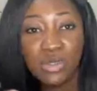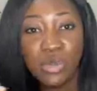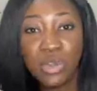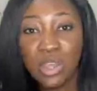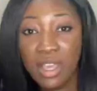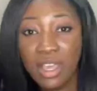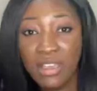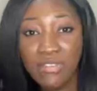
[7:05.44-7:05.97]

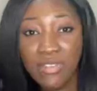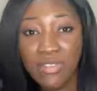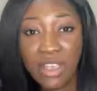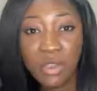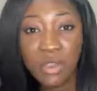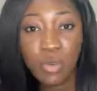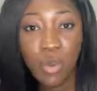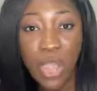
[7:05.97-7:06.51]
to a
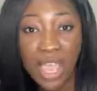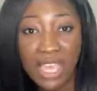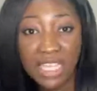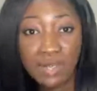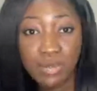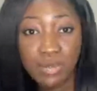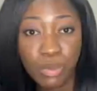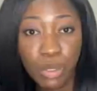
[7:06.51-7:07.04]
very
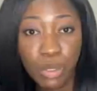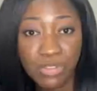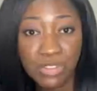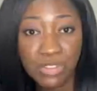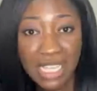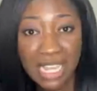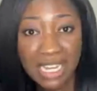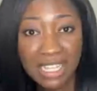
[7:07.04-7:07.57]
wide pool
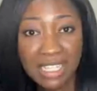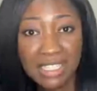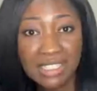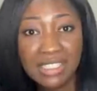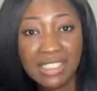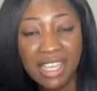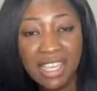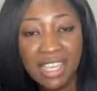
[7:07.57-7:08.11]
of
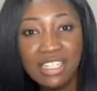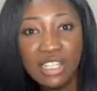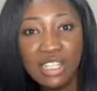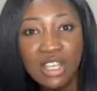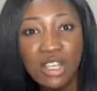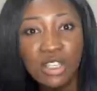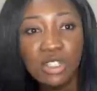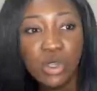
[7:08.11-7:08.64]
talent,
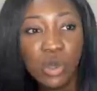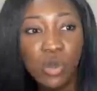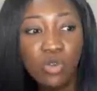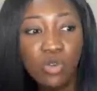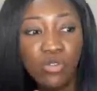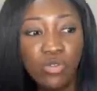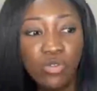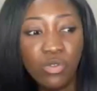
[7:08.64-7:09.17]
and
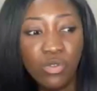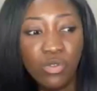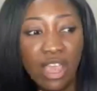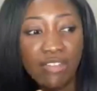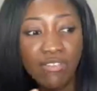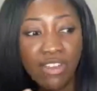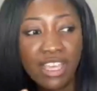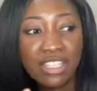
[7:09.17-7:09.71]
so
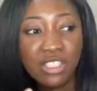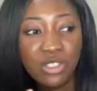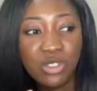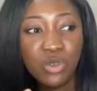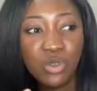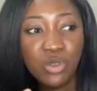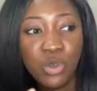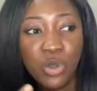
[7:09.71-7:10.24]
at first
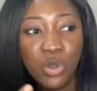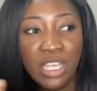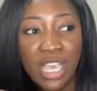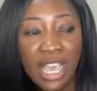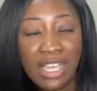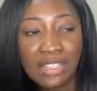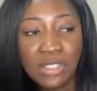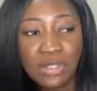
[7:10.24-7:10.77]
you only
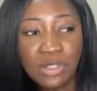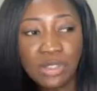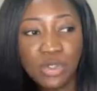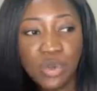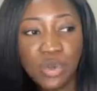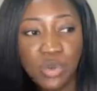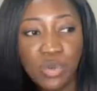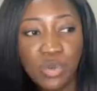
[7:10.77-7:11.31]
had
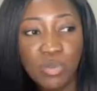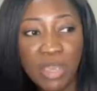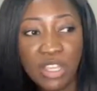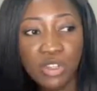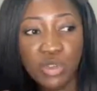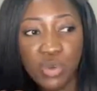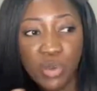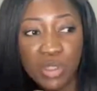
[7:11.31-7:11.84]
to
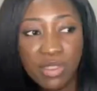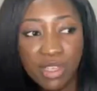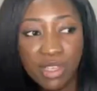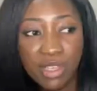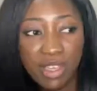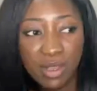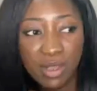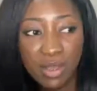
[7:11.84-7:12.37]
make do with
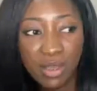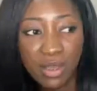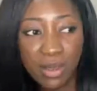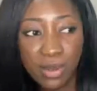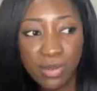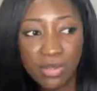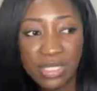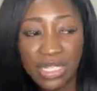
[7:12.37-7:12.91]

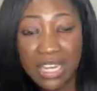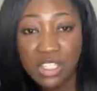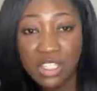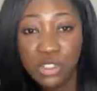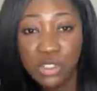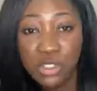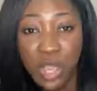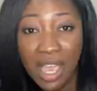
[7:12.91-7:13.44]
the
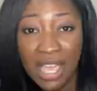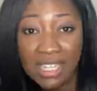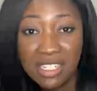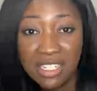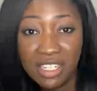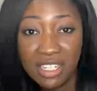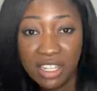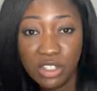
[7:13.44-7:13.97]
talent you
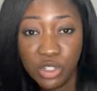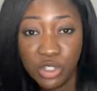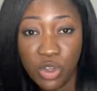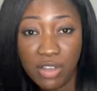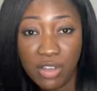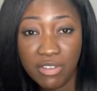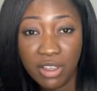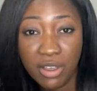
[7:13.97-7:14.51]
had in the
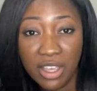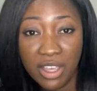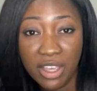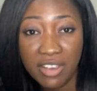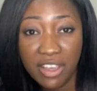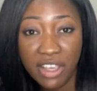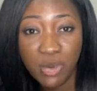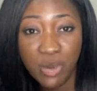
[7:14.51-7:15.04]
geographical
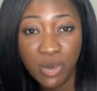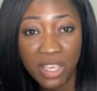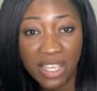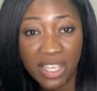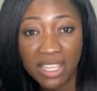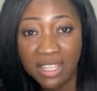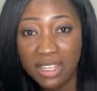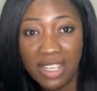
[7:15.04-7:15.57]
area you were
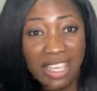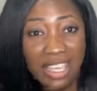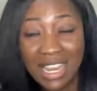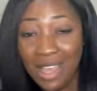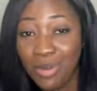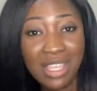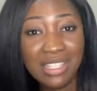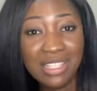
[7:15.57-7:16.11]
in.
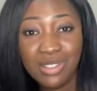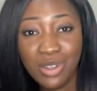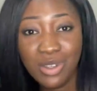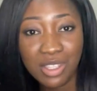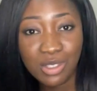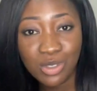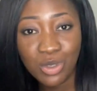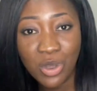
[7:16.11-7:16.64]
Now that's
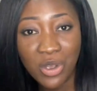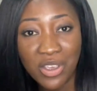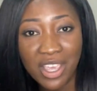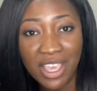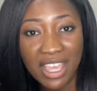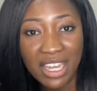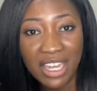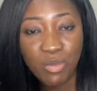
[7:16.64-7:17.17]
not the
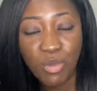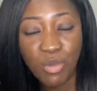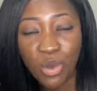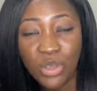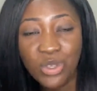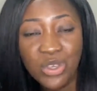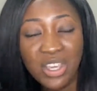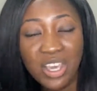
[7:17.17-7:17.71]
story
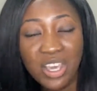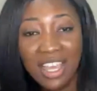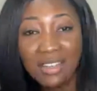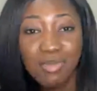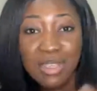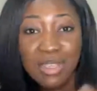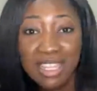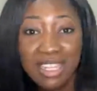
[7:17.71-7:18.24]
anymore. You
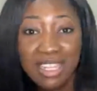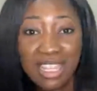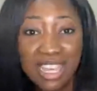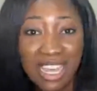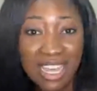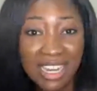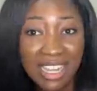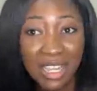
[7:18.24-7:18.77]
can be in
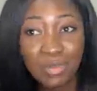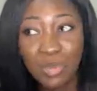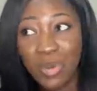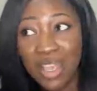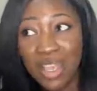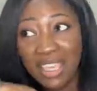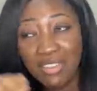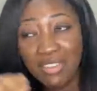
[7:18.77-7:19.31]
Ghana and be
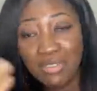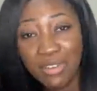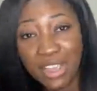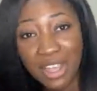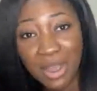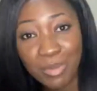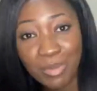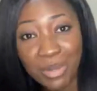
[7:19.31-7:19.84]
working for
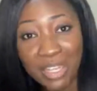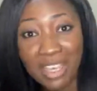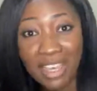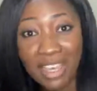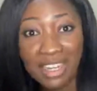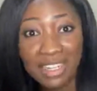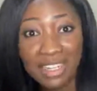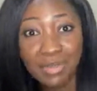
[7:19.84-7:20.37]
a company in
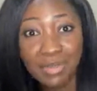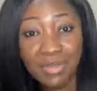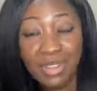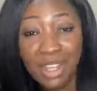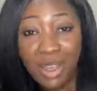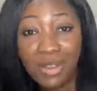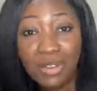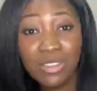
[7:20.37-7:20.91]
Canada.
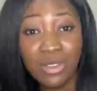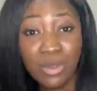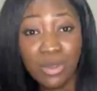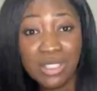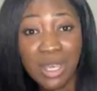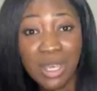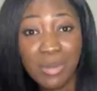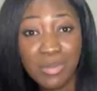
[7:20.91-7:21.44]
Now
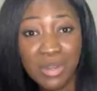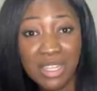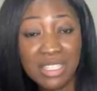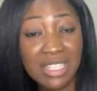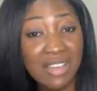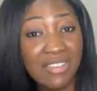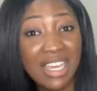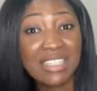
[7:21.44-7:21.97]
those
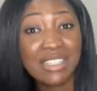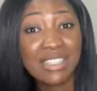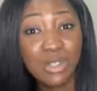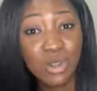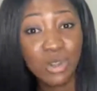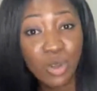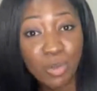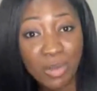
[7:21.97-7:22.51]
companies have access
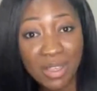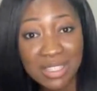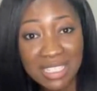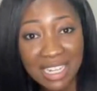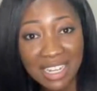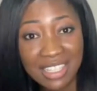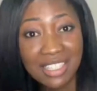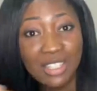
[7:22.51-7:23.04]
to global
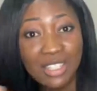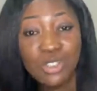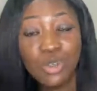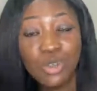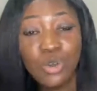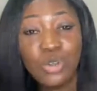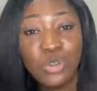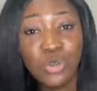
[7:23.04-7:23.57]
talent, and
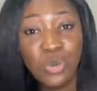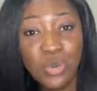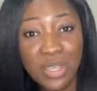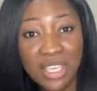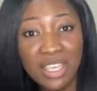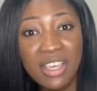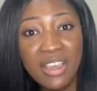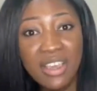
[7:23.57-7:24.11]
so do
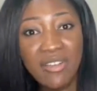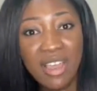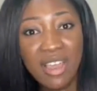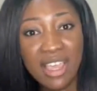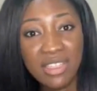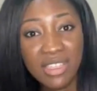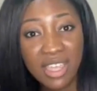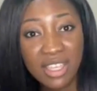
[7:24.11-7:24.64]
we,
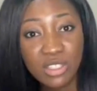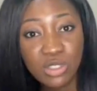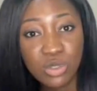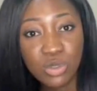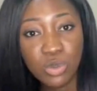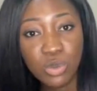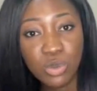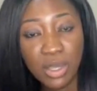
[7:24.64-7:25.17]
right?
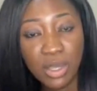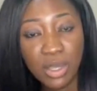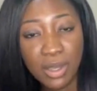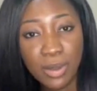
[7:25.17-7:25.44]
Thanks to